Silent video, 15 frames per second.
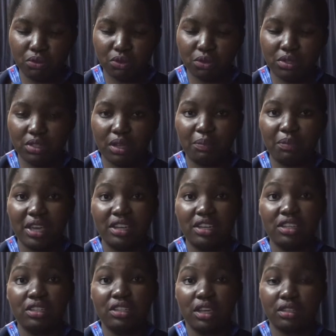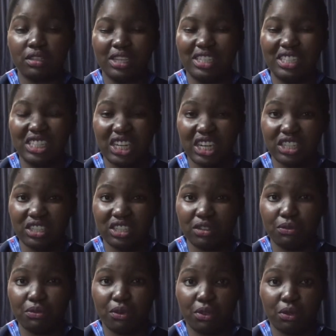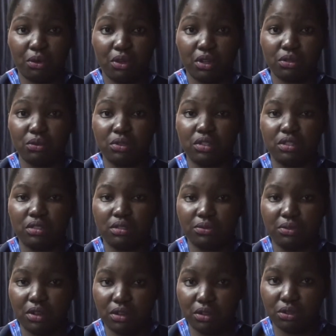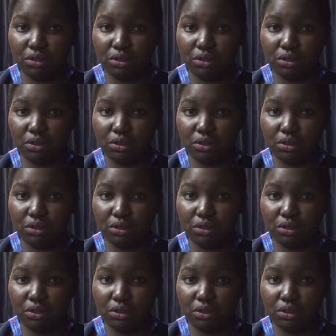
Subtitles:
do some money injection for the course, which is very